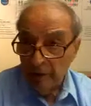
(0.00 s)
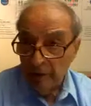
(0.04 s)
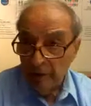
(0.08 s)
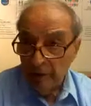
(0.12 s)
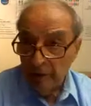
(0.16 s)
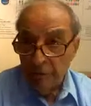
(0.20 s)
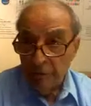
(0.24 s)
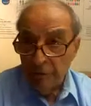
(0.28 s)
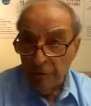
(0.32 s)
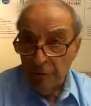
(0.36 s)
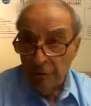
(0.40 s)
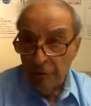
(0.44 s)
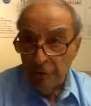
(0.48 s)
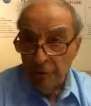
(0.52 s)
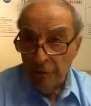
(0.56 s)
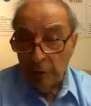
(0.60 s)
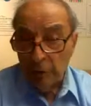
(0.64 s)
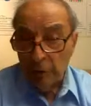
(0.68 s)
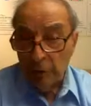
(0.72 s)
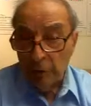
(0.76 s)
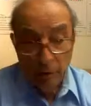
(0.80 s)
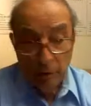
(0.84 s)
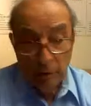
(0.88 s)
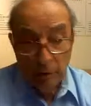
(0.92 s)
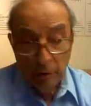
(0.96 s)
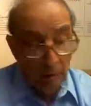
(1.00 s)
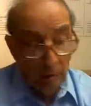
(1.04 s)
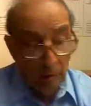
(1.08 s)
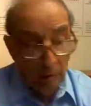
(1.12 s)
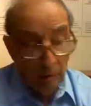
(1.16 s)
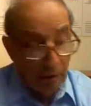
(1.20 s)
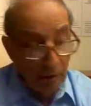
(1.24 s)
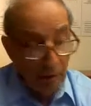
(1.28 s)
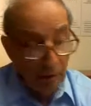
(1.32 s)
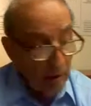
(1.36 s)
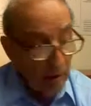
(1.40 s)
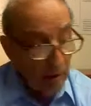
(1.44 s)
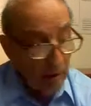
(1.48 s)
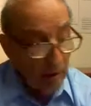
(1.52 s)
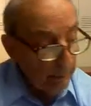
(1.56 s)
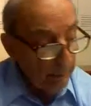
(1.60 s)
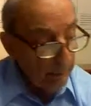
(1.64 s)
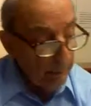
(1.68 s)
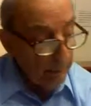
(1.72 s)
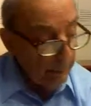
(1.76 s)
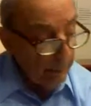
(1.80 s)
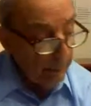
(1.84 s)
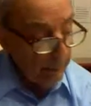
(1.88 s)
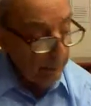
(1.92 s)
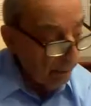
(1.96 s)
Viking Range saved
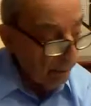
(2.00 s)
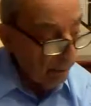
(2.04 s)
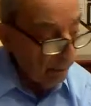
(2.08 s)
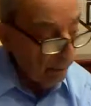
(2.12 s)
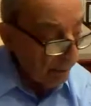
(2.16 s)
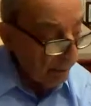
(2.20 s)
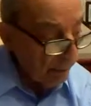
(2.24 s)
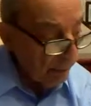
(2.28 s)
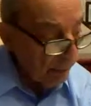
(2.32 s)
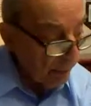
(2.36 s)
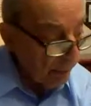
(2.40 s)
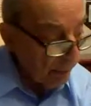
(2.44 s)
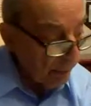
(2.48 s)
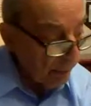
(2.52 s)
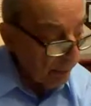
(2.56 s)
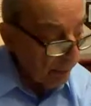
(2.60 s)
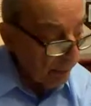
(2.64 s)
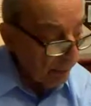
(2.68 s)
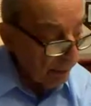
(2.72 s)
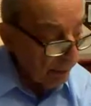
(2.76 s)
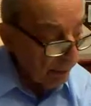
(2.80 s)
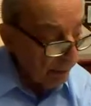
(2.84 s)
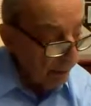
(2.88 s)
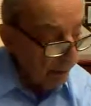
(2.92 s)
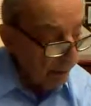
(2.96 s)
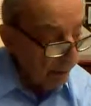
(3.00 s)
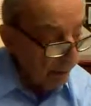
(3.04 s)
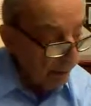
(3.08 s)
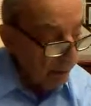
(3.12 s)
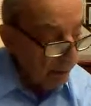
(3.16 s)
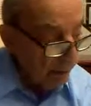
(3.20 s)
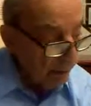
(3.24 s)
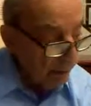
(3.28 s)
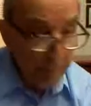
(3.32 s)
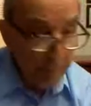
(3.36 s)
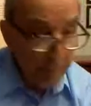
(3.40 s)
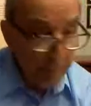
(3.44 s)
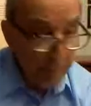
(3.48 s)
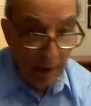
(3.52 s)
$1.16 million